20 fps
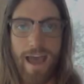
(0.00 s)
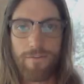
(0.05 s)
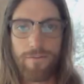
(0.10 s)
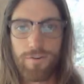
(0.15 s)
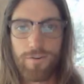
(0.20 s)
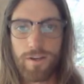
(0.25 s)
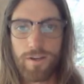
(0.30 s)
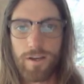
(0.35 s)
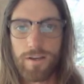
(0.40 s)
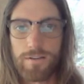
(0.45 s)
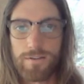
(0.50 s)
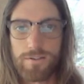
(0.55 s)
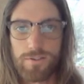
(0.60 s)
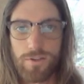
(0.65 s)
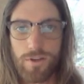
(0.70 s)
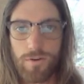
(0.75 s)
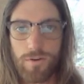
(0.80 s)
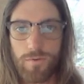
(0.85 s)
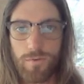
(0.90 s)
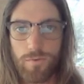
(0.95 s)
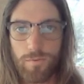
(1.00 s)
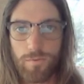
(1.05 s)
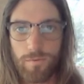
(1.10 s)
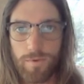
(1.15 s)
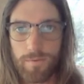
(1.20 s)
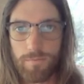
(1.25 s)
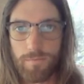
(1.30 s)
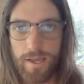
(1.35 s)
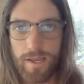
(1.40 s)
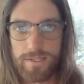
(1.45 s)
Africa, so
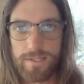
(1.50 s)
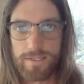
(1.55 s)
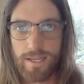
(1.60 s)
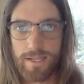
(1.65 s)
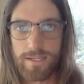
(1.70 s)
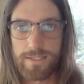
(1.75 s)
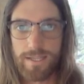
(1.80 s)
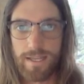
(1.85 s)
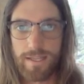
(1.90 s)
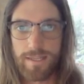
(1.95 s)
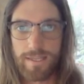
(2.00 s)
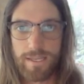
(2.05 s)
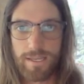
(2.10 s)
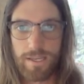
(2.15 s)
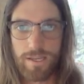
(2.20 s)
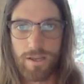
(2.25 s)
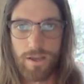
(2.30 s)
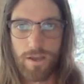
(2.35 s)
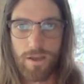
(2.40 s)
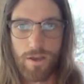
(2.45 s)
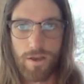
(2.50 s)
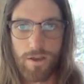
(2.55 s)
it makes sense that the